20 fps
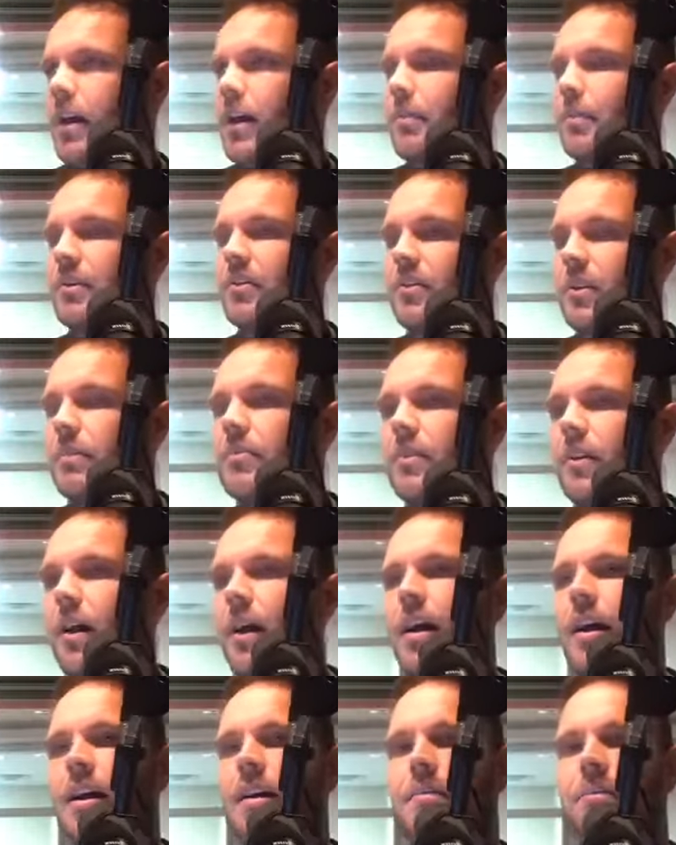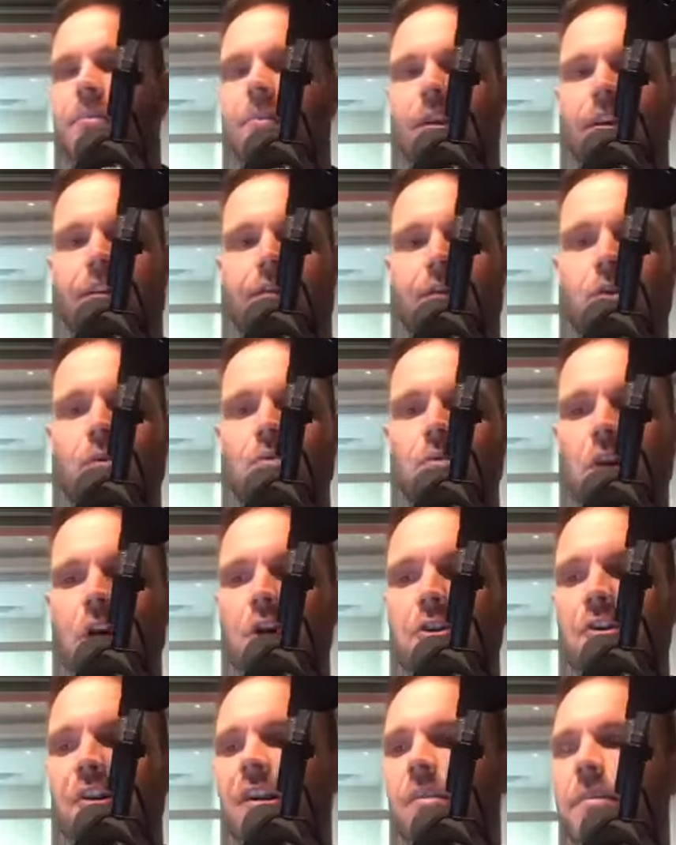But sometimes, if you know
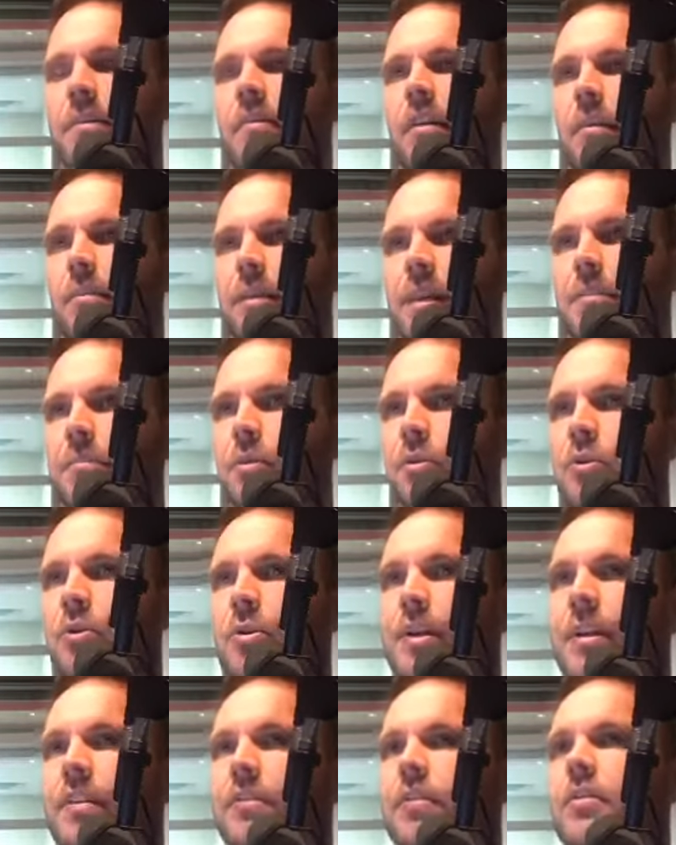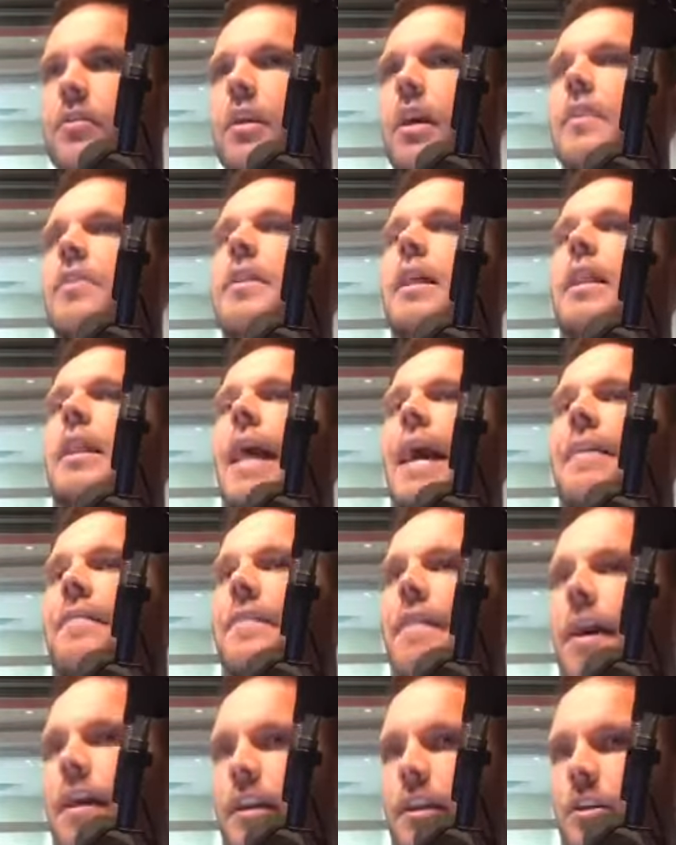you're going to be around people who can suck the life
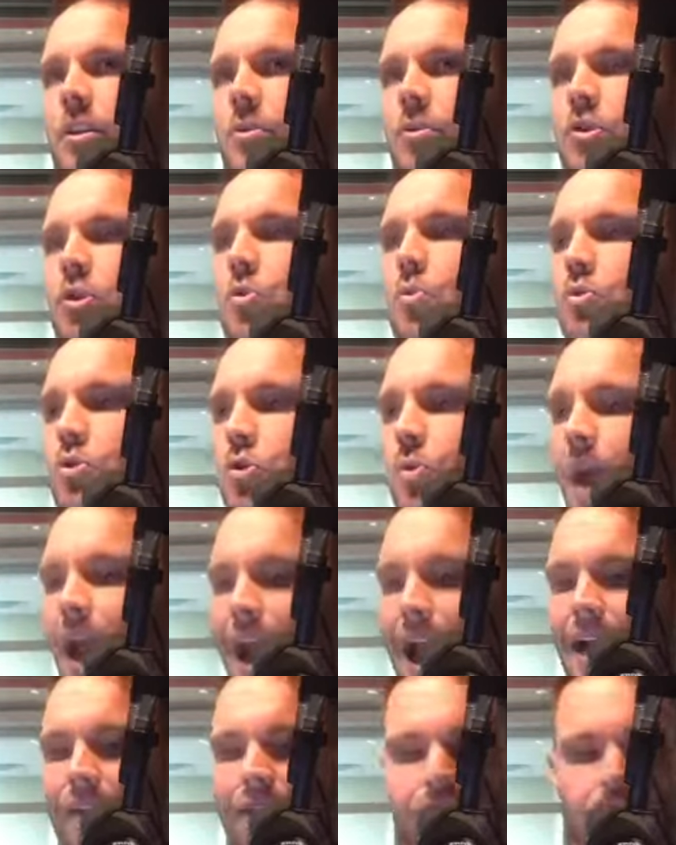out of you, you have